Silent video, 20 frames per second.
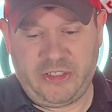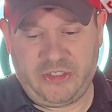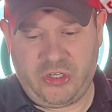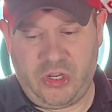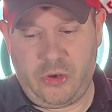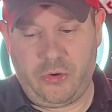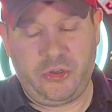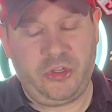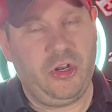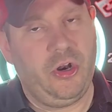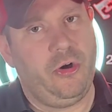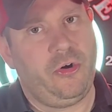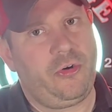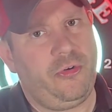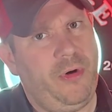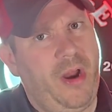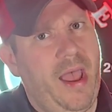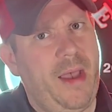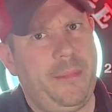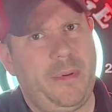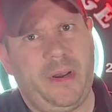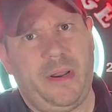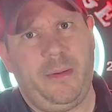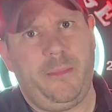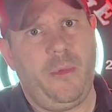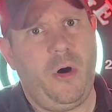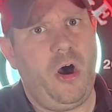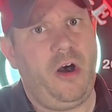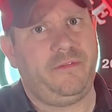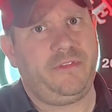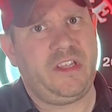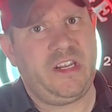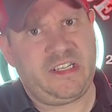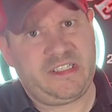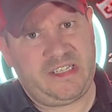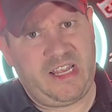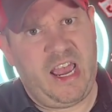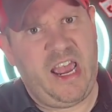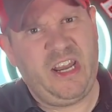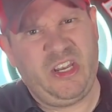So, you know, grabbing them off to the
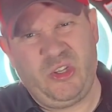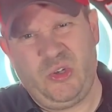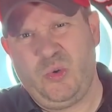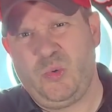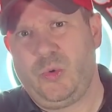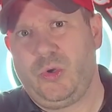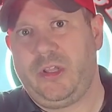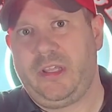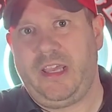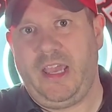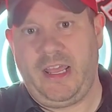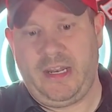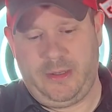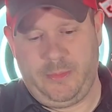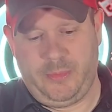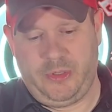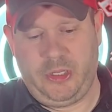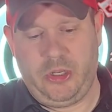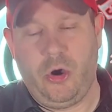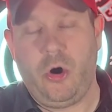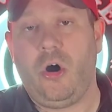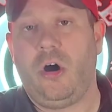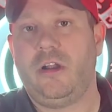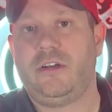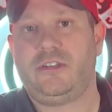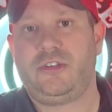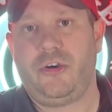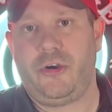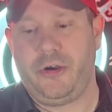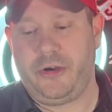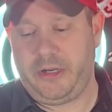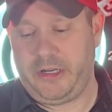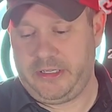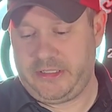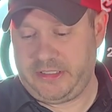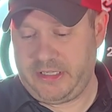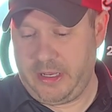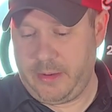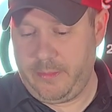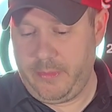side, you really had to be on target
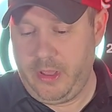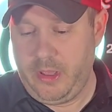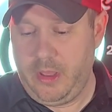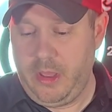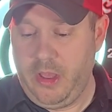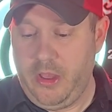some.